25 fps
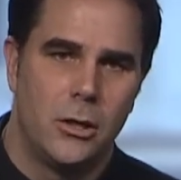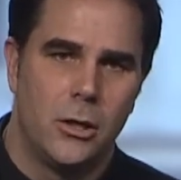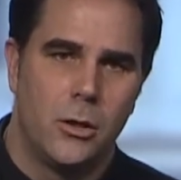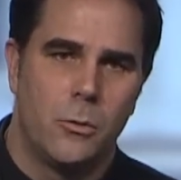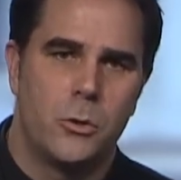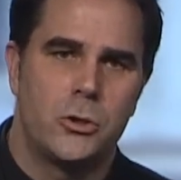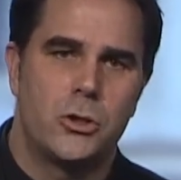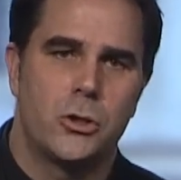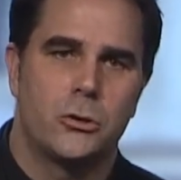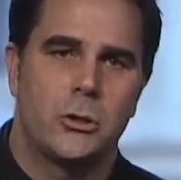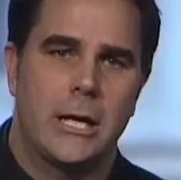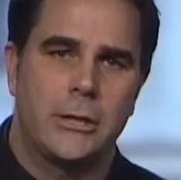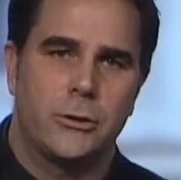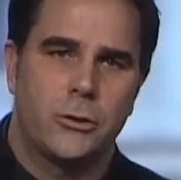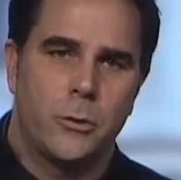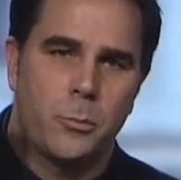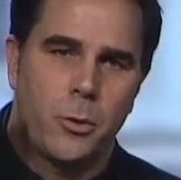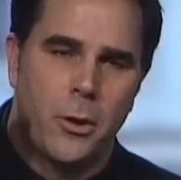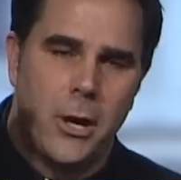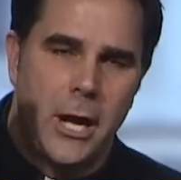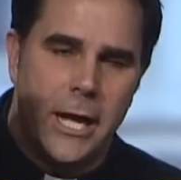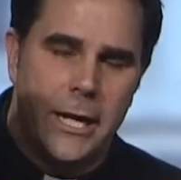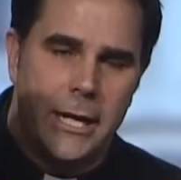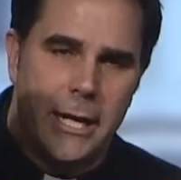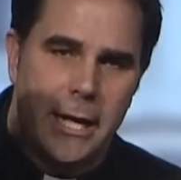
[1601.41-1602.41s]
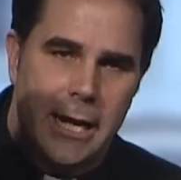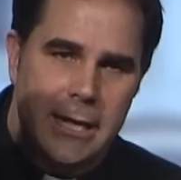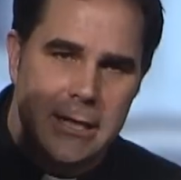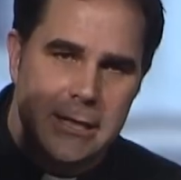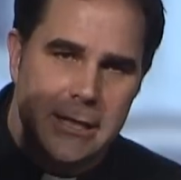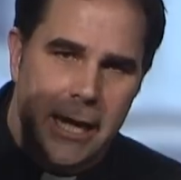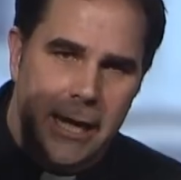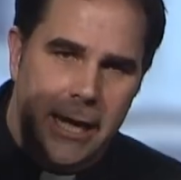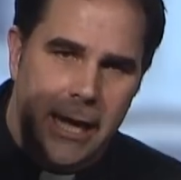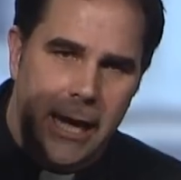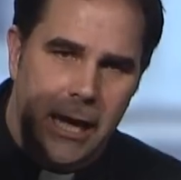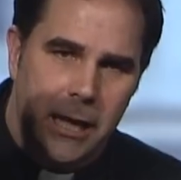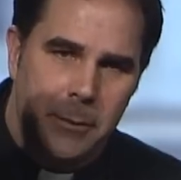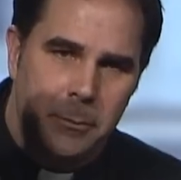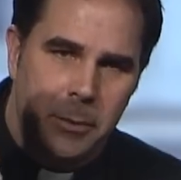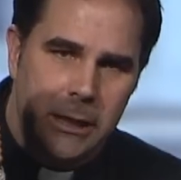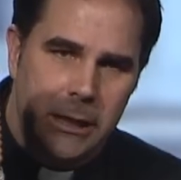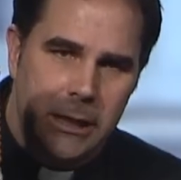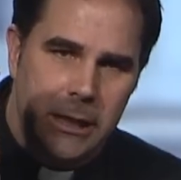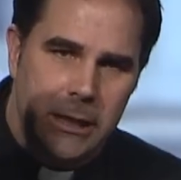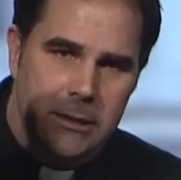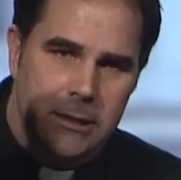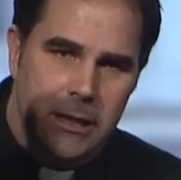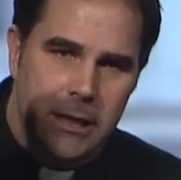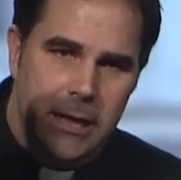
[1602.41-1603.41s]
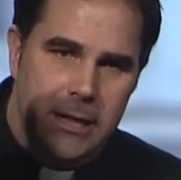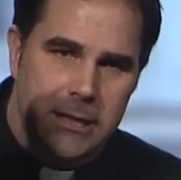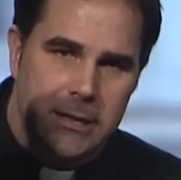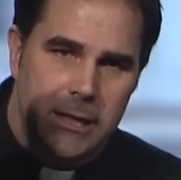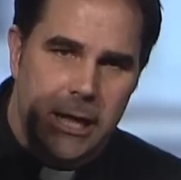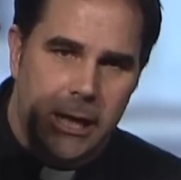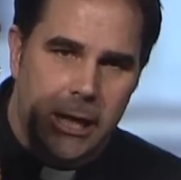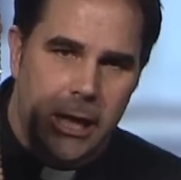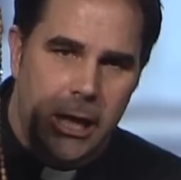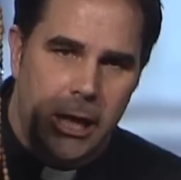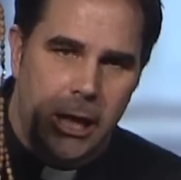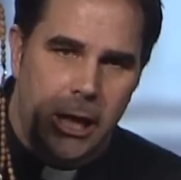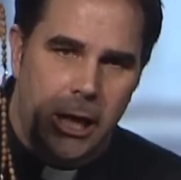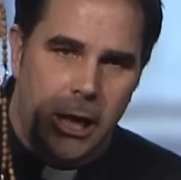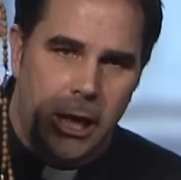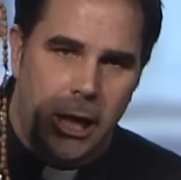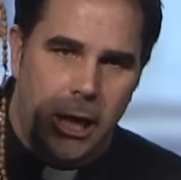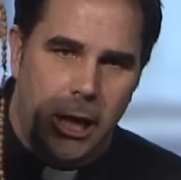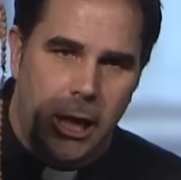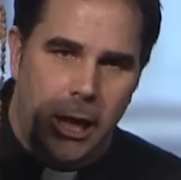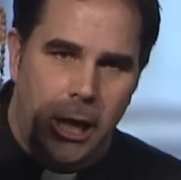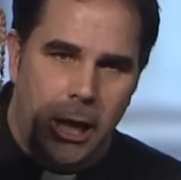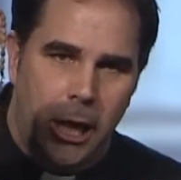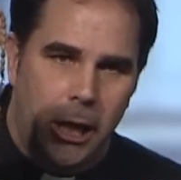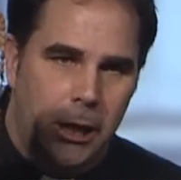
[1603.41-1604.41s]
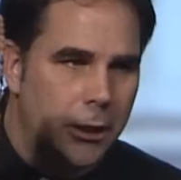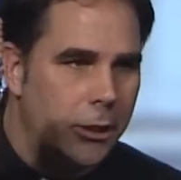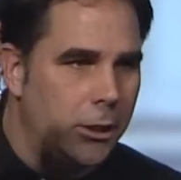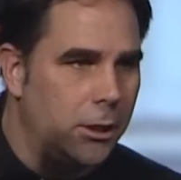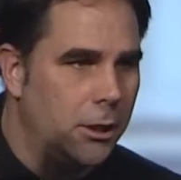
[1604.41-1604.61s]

would you like to pray the next decade, please? The next decade?